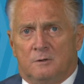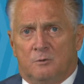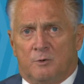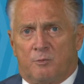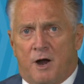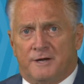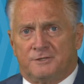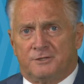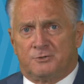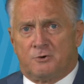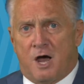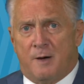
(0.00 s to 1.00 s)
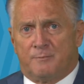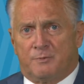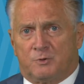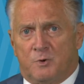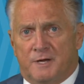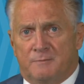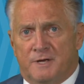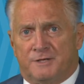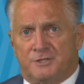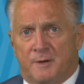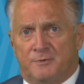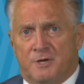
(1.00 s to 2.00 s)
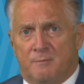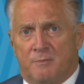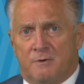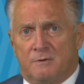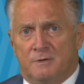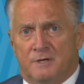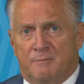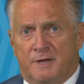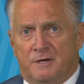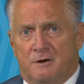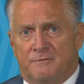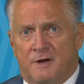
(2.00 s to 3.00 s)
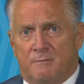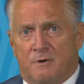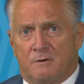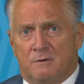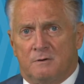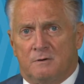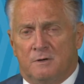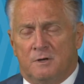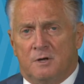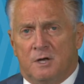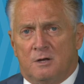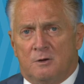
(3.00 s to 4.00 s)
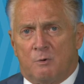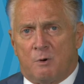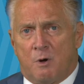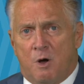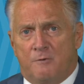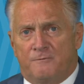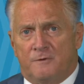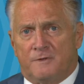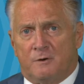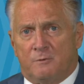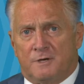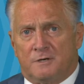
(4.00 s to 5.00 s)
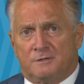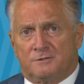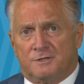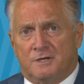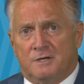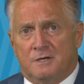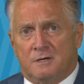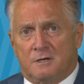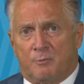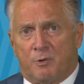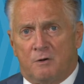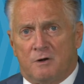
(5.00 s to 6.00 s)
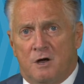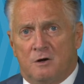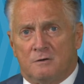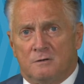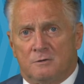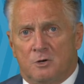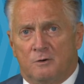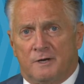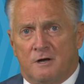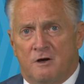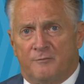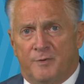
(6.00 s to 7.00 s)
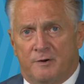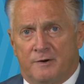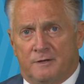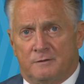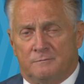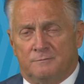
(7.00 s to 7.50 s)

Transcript: When prices dropped between mid-September and mid-November, we were hopeful that we could see a prolonged cooling off period.